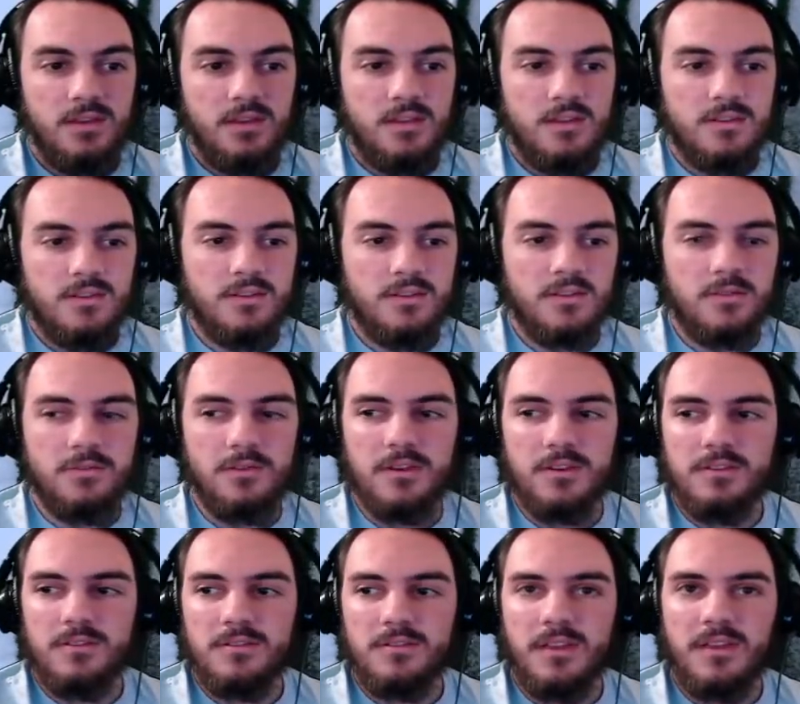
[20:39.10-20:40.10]
So,
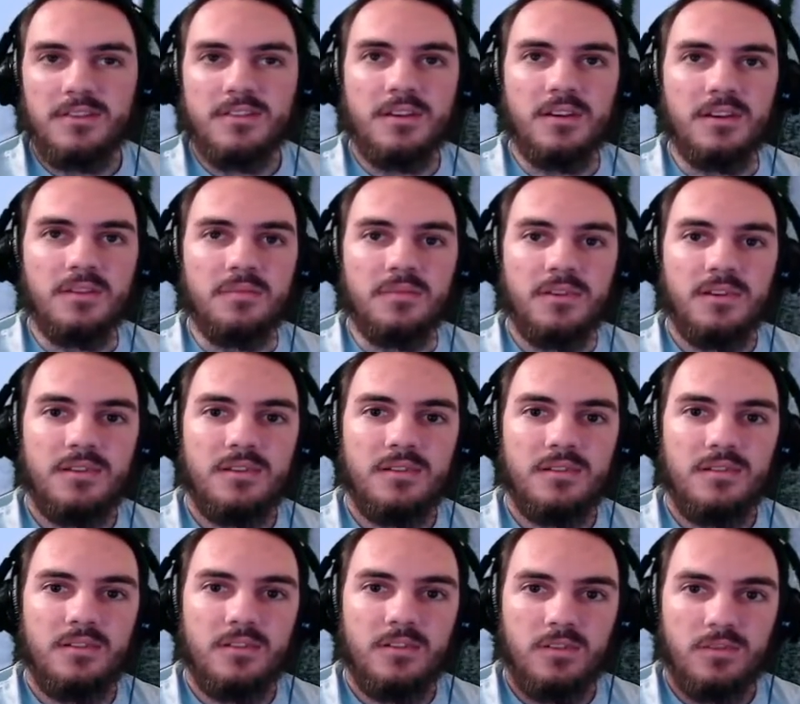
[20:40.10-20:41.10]
until next time,
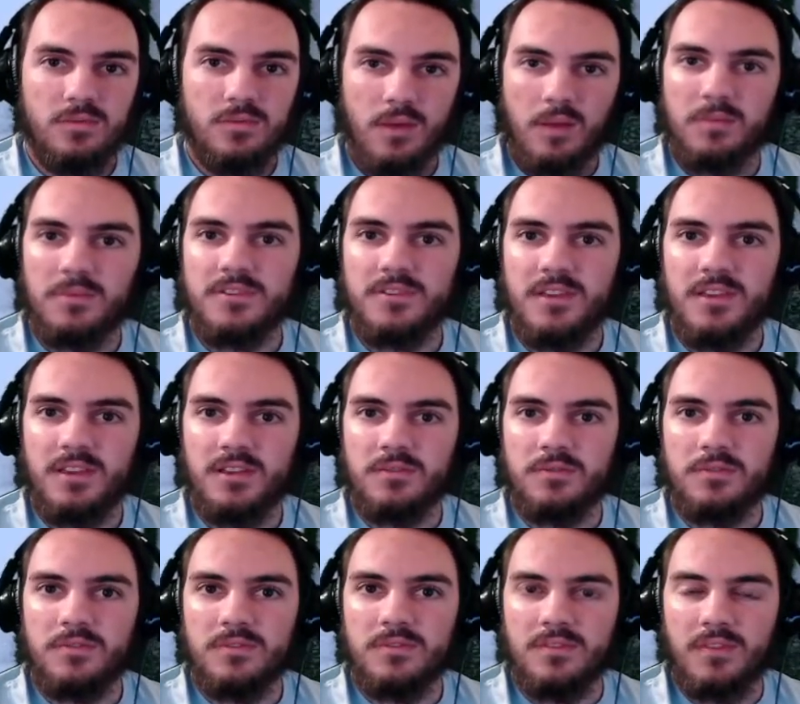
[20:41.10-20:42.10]
remember to stay
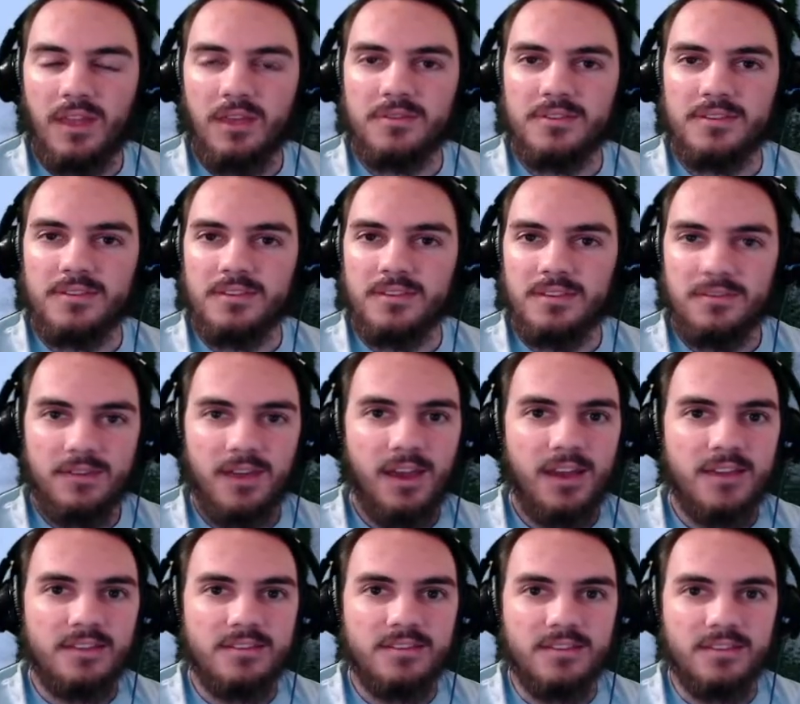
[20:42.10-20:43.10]
cool, and I will see you
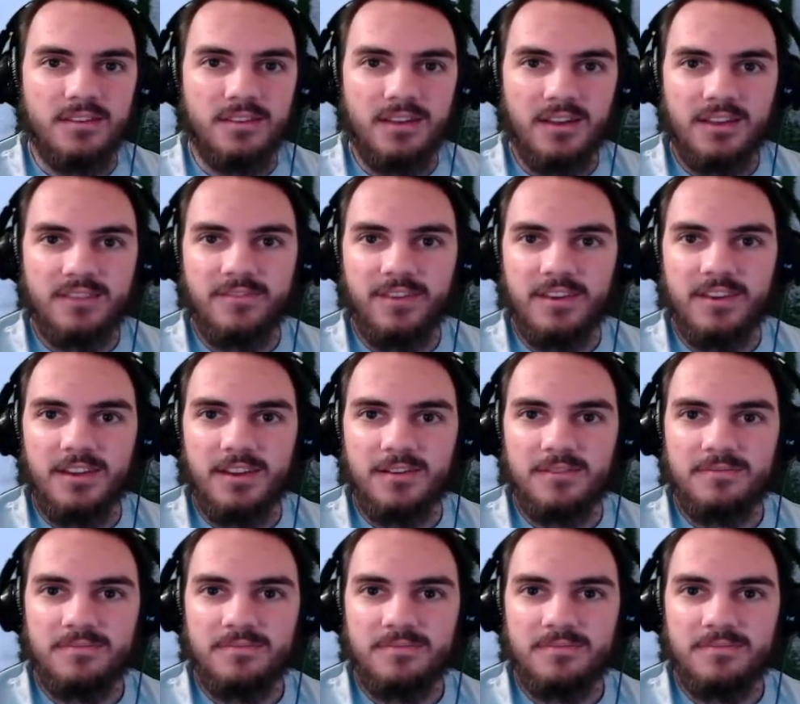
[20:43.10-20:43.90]
guys in the next video.